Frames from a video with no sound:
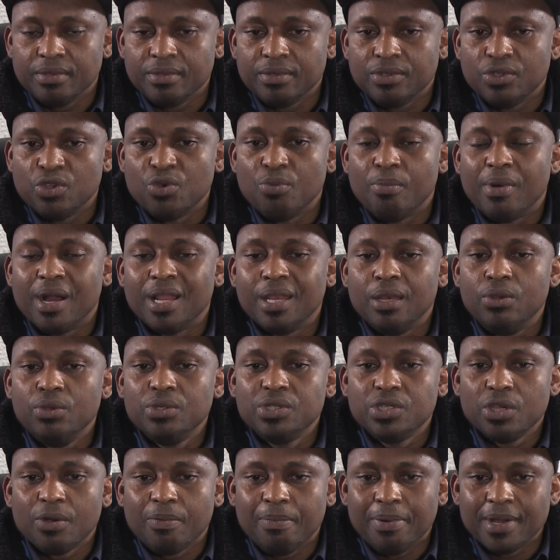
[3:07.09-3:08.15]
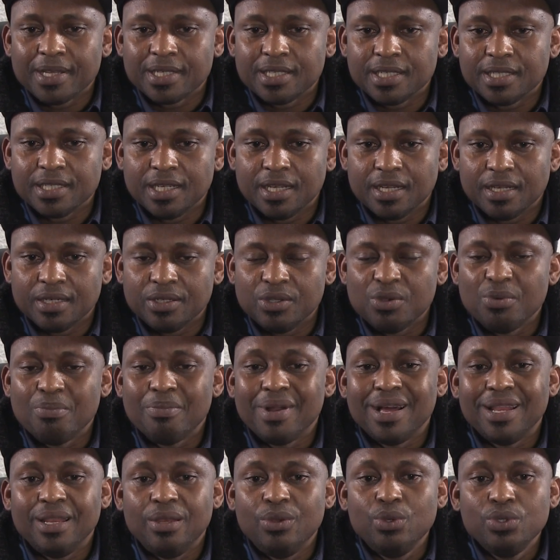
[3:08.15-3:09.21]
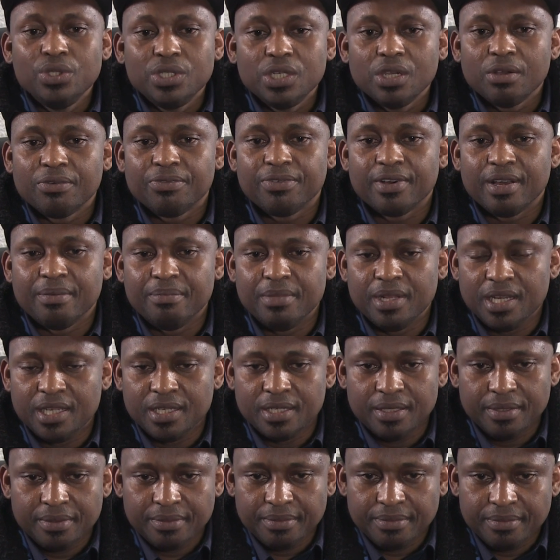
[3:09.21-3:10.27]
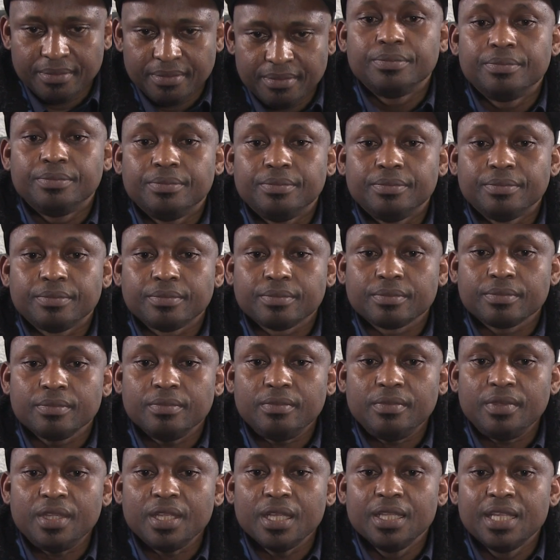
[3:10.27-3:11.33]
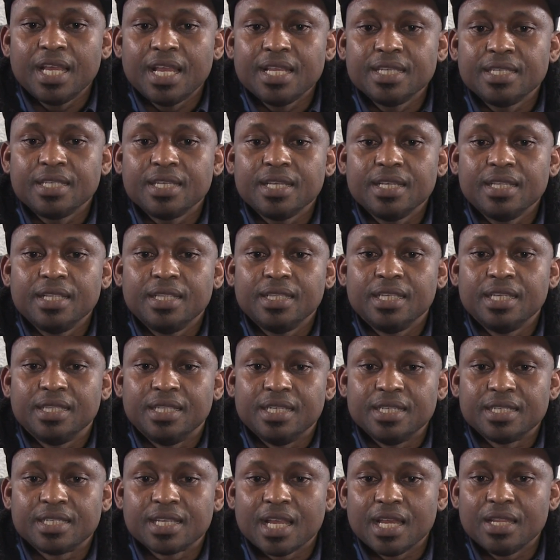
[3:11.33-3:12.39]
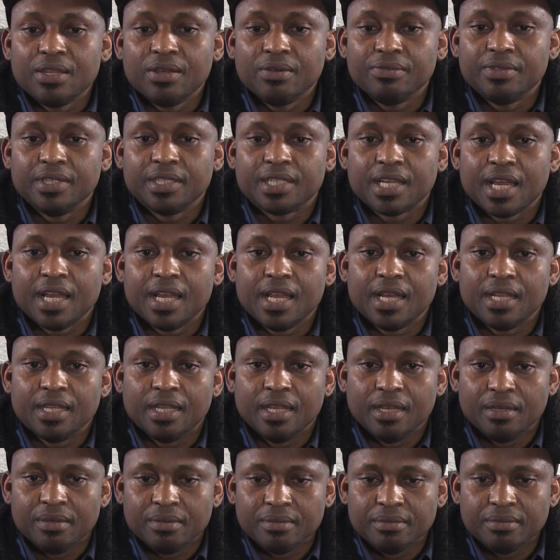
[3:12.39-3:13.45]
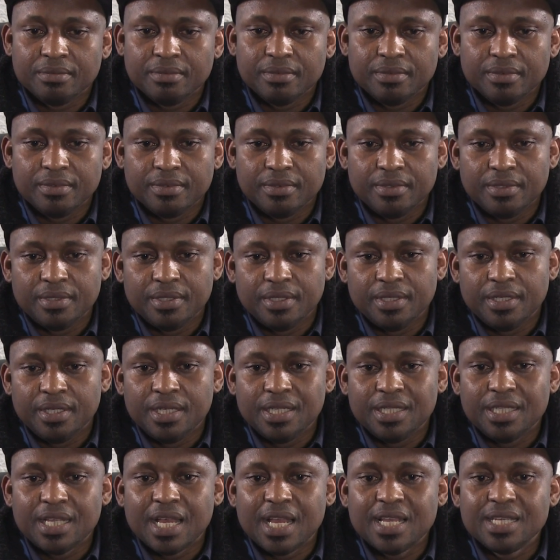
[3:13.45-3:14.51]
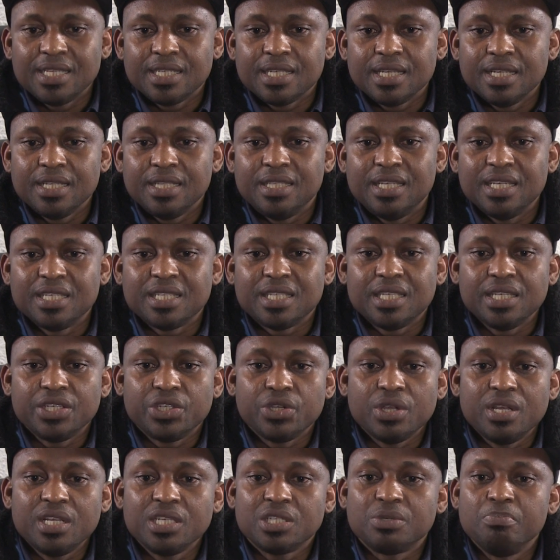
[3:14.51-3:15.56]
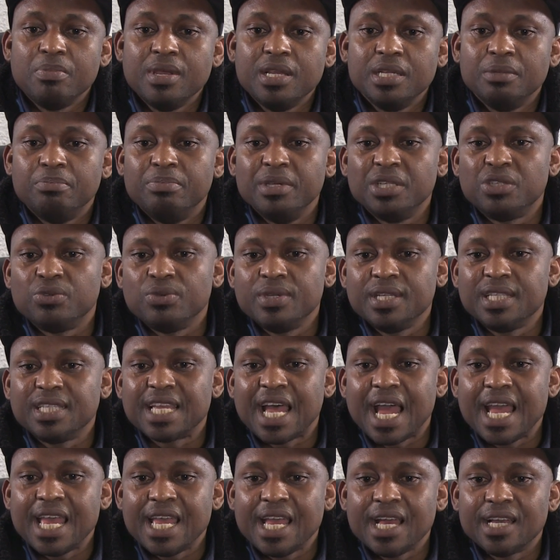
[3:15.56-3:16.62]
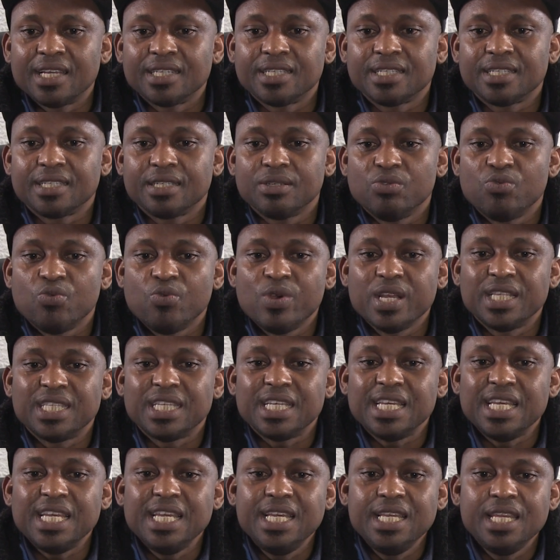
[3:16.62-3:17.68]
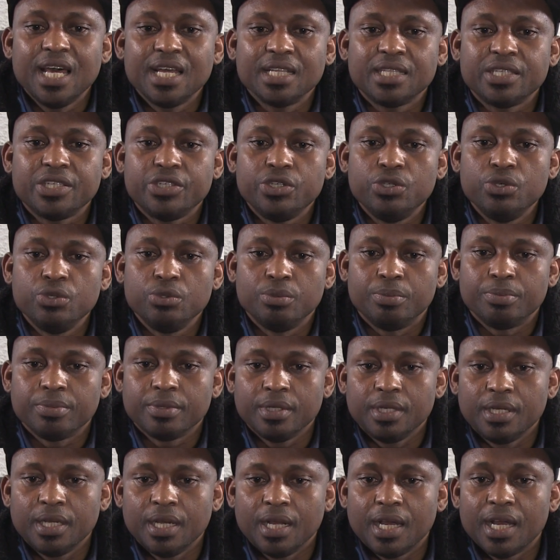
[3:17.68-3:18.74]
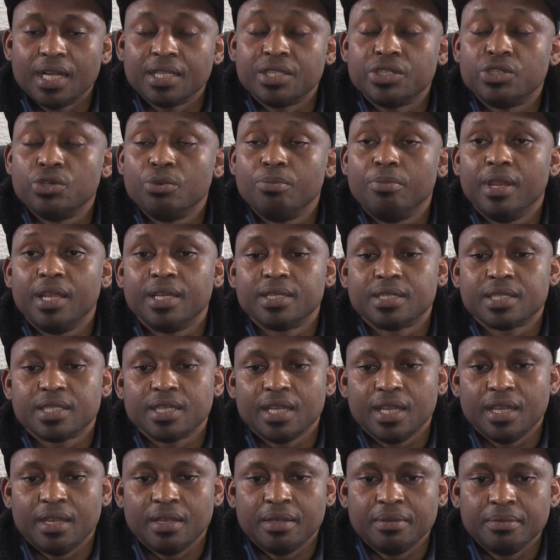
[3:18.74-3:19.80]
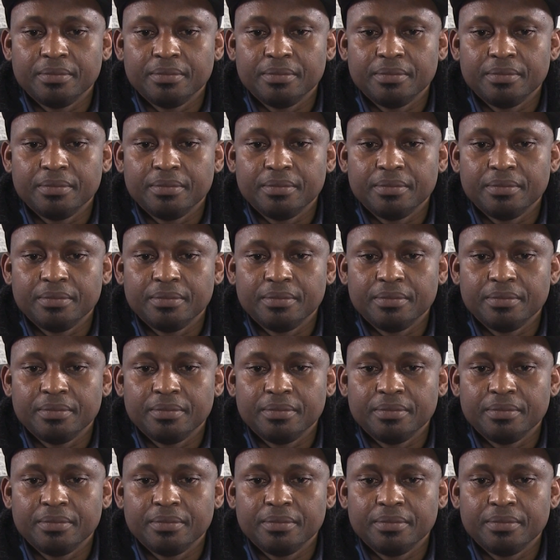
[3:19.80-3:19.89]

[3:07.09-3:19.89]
You might lose your passenger. You might lose your family. There is the design of the tire now. There is a distinction is made between tires with inner tube and tubeless tire.